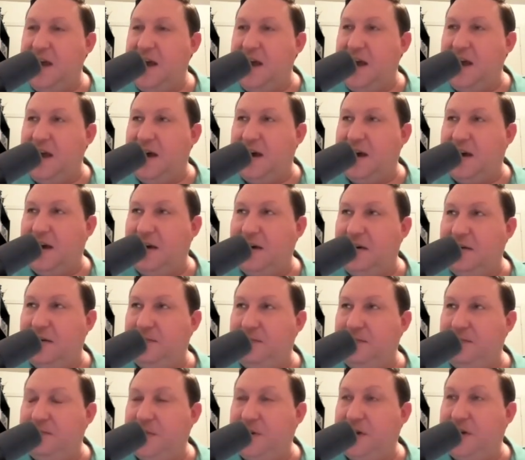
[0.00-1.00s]

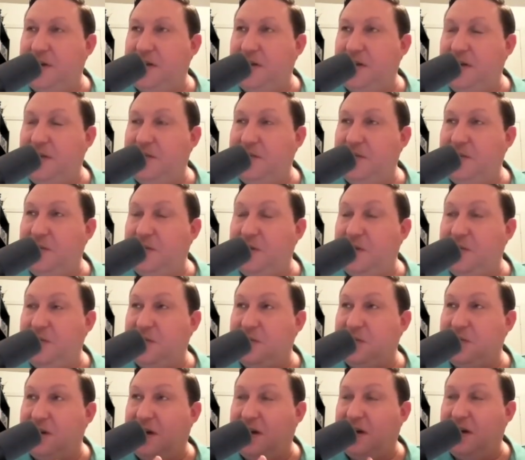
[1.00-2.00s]
But if
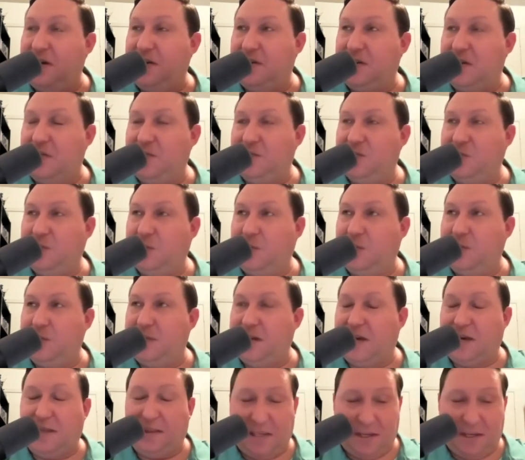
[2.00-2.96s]
you're not uncomfortable with that,